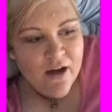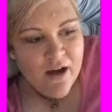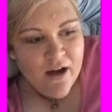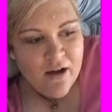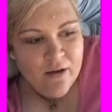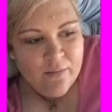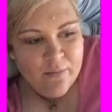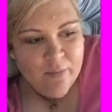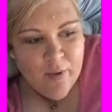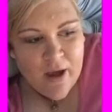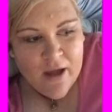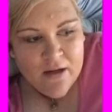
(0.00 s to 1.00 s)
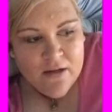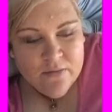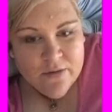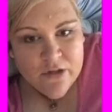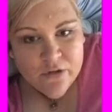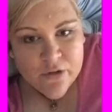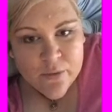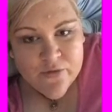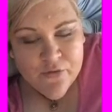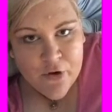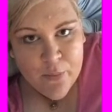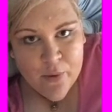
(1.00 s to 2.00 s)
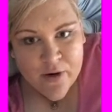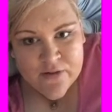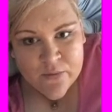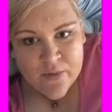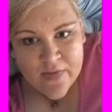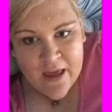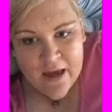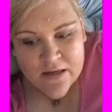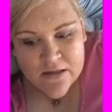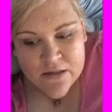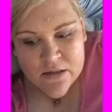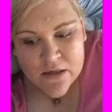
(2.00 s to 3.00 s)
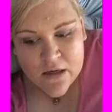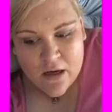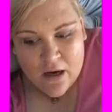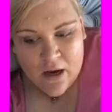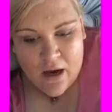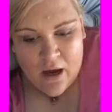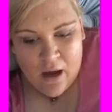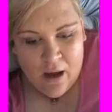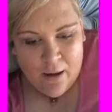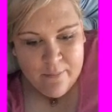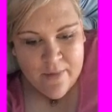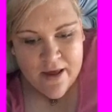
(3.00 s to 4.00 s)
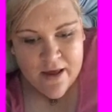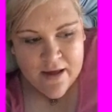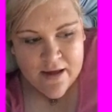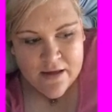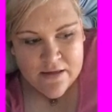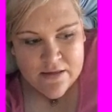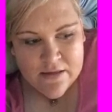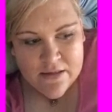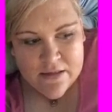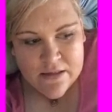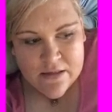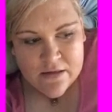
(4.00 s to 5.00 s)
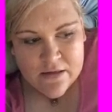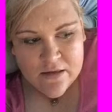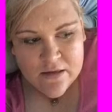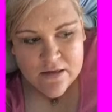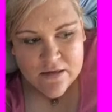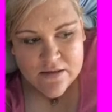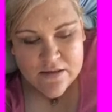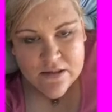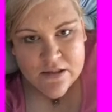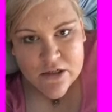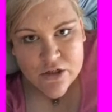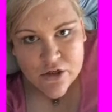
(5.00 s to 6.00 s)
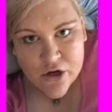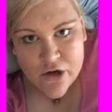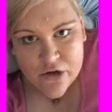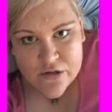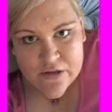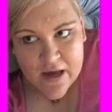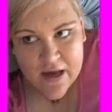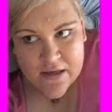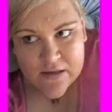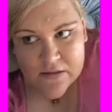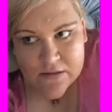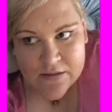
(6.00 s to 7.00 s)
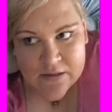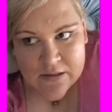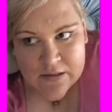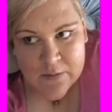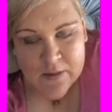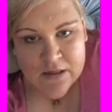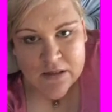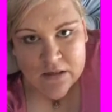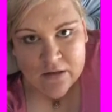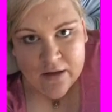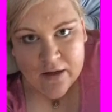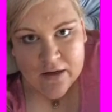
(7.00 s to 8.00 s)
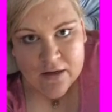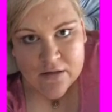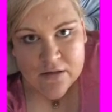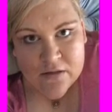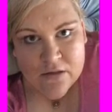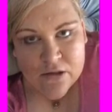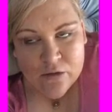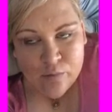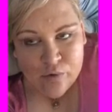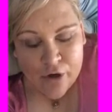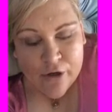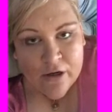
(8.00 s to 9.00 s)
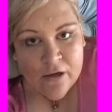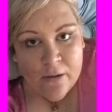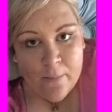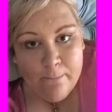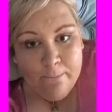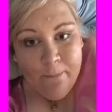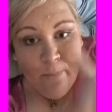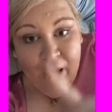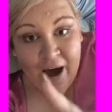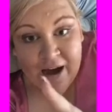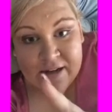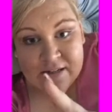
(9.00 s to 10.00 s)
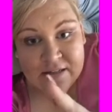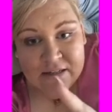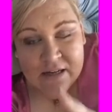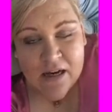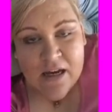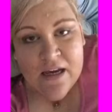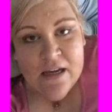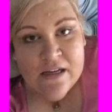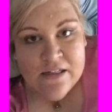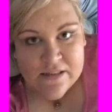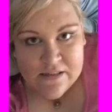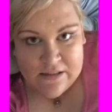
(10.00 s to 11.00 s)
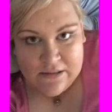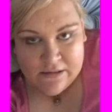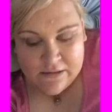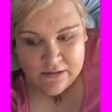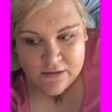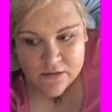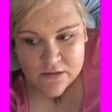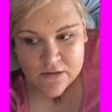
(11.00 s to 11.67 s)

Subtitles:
And my doctor was very impressed with that. And the CT shows, as expected, that it's still broken, but it is healing.